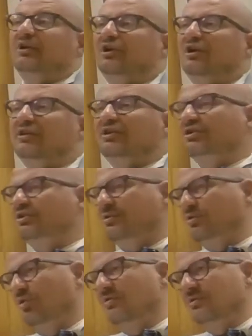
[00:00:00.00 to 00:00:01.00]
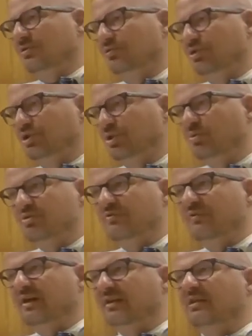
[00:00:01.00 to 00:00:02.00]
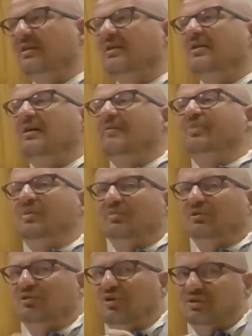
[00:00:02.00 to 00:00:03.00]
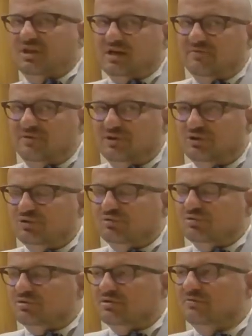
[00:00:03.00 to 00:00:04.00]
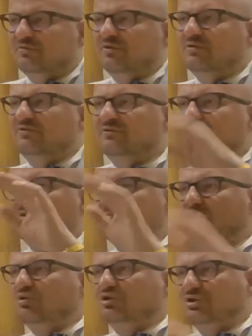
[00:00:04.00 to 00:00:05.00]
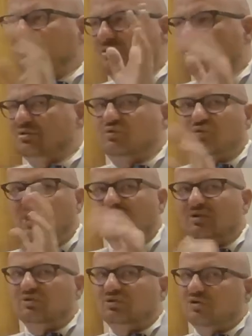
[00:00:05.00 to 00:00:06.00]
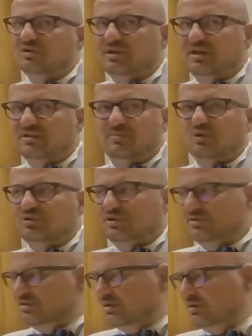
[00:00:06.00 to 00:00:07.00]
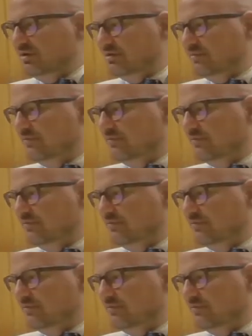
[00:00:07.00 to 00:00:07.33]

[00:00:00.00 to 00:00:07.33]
literature also shows that people don't have issues with this motion, so you don't get motion sickness.